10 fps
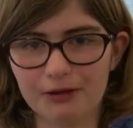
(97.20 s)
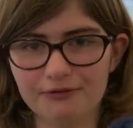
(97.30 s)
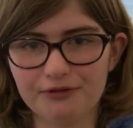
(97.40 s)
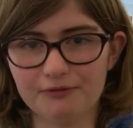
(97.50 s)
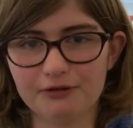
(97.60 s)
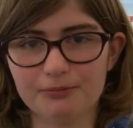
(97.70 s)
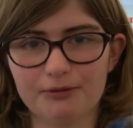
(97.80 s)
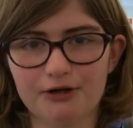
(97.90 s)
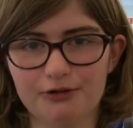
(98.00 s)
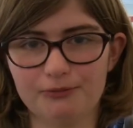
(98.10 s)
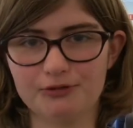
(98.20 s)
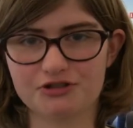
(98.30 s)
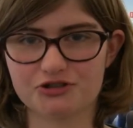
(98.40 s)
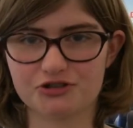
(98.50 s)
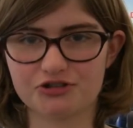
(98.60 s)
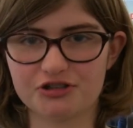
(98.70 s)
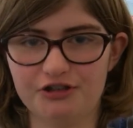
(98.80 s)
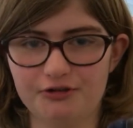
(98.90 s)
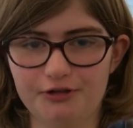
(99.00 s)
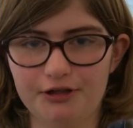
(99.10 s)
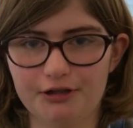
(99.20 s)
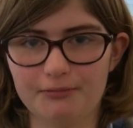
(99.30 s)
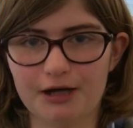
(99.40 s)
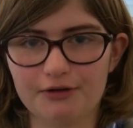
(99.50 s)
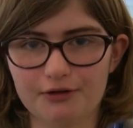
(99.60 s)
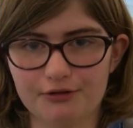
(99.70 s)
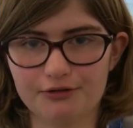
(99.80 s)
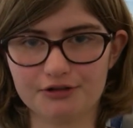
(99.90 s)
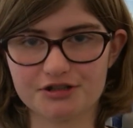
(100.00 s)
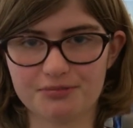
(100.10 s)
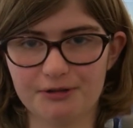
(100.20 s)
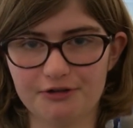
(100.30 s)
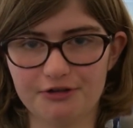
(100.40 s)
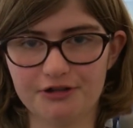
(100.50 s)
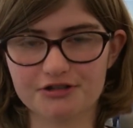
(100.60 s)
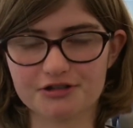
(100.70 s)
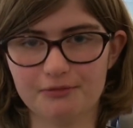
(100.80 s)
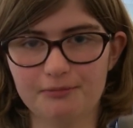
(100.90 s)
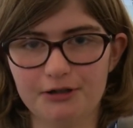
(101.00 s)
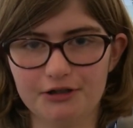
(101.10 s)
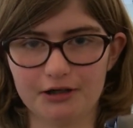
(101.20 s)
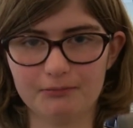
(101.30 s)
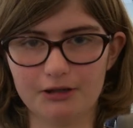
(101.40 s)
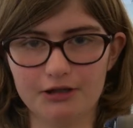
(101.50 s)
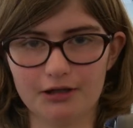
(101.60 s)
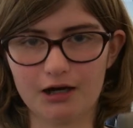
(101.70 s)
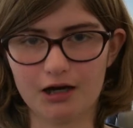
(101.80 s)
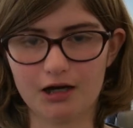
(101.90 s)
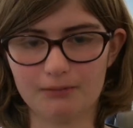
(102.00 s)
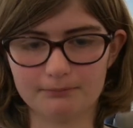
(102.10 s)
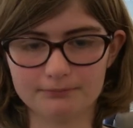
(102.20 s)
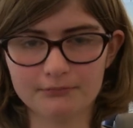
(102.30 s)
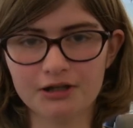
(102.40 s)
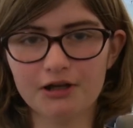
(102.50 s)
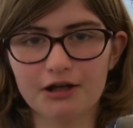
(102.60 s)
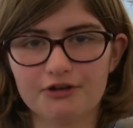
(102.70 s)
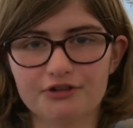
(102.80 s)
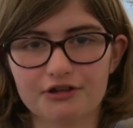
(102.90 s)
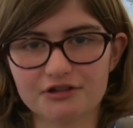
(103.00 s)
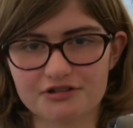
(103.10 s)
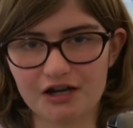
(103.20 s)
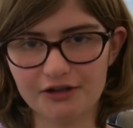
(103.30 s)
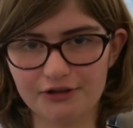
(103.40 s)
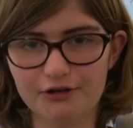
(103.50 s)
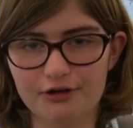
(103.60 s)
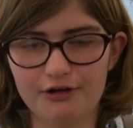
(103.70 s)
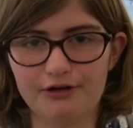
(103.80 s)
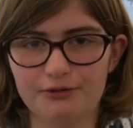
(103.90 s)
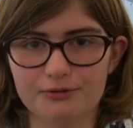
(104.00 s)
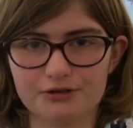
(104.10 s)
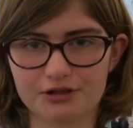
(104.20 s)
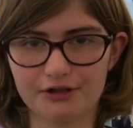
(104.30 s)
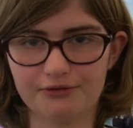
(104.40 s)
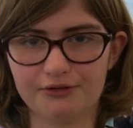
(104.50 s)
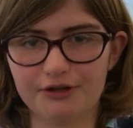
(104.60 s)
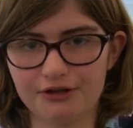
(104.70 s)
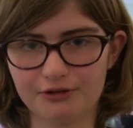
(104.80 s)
My favorite part was just hearing about her experience of becoming a designer, and it was really